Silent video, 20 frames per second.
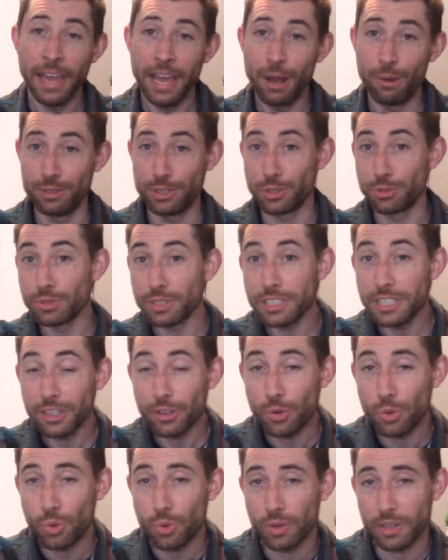And what's really
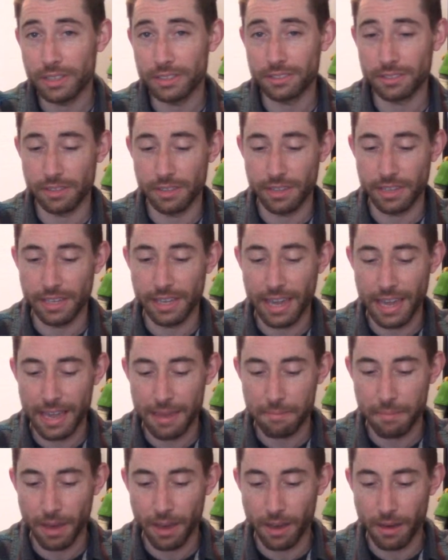cool is the
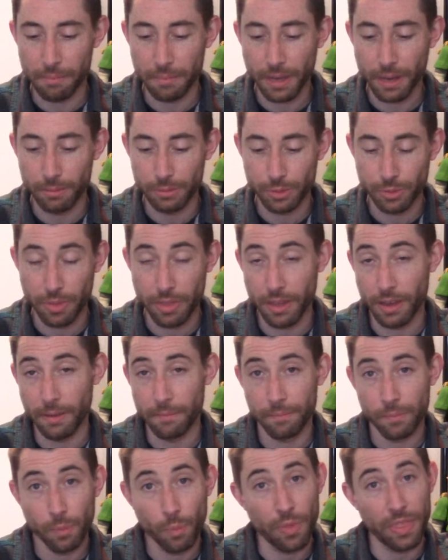game comes with
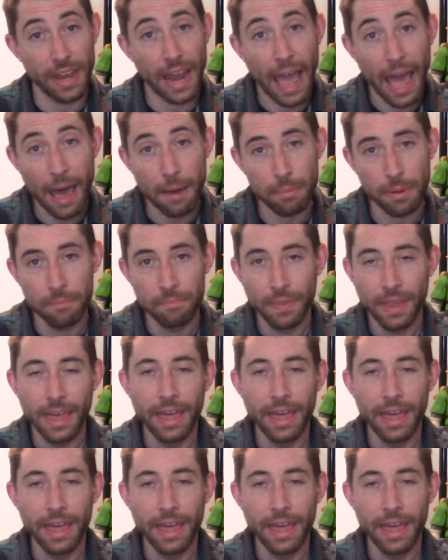an app,